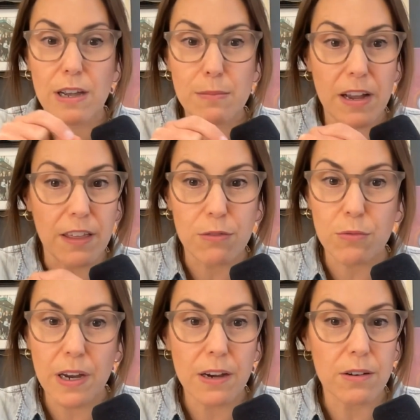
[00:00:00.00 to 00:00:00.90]
get my
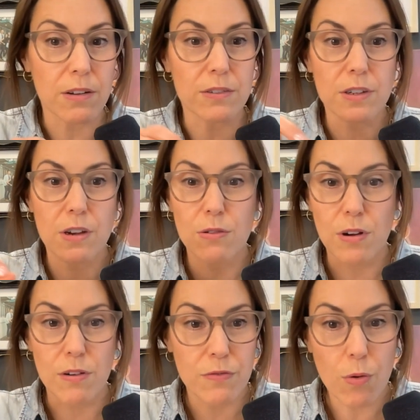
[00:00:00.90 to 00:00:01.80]
3-year-old to go to
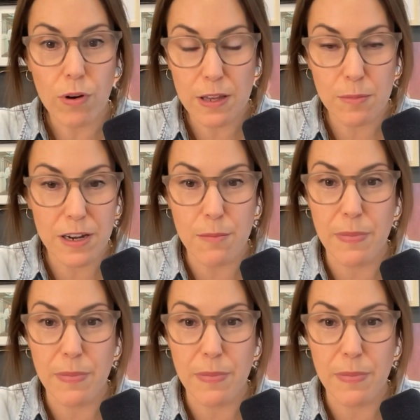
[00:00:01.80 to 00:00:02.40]
a 40-minute